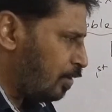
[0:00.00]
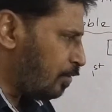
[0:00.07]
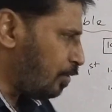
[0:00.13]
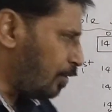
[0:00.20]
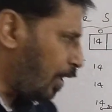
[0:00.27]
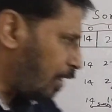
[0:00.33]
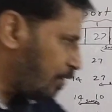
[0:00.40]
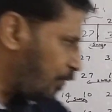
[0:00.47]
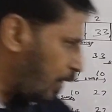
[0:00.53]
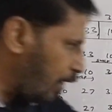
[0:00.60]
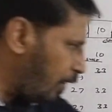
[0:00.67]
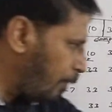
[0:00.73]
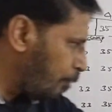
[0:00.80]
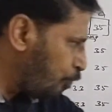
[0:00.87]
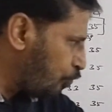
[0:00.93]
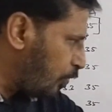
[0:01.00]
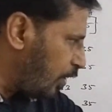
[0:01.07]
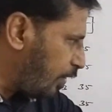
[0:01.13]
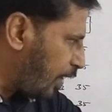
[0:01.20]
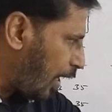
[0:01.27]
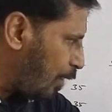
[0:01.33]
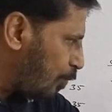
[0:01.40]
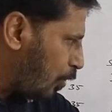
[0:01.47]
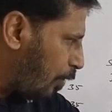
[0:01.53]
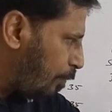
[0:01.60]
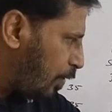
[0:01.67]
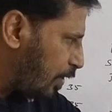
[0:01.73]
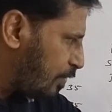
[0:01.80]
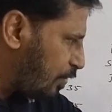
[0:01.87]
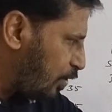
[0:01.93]
So that's why the time
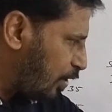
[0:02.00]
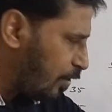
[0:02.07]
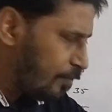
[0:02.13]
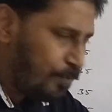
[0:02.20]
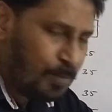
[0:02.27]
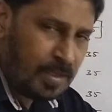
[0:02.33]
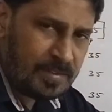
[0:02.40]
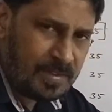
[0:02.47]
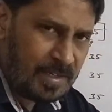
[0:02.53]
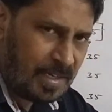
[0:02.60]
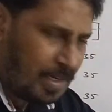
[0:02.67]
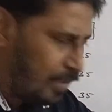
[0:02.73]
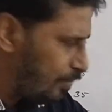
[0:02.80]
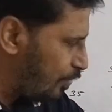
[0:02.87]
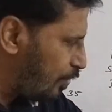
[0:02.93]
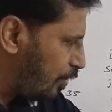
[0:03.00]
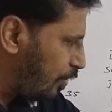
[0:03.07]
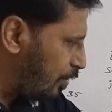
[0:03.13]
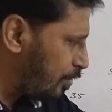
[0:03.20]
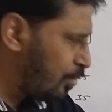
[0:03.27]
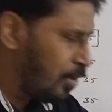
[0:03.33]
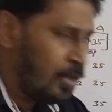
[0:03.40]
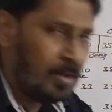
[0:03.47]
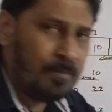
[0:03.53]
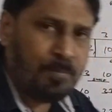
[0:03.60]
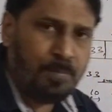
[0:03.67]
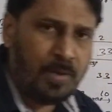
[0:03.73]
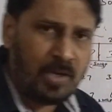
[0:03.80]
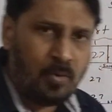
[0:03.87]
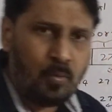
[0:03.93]
complexity of best case, it is
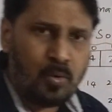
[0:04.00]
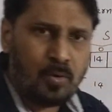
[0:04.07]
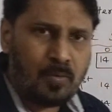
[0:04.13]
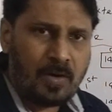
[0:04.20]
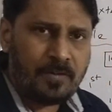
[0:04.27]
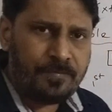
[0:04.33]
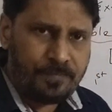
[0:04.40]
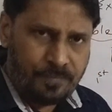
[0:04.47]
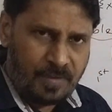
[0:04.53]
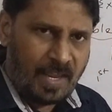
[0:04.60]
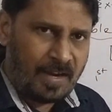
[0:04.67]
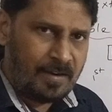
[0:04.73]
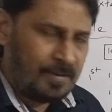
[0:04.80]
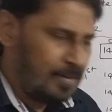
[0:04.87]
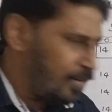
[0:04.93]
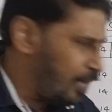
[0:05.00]
big O of n.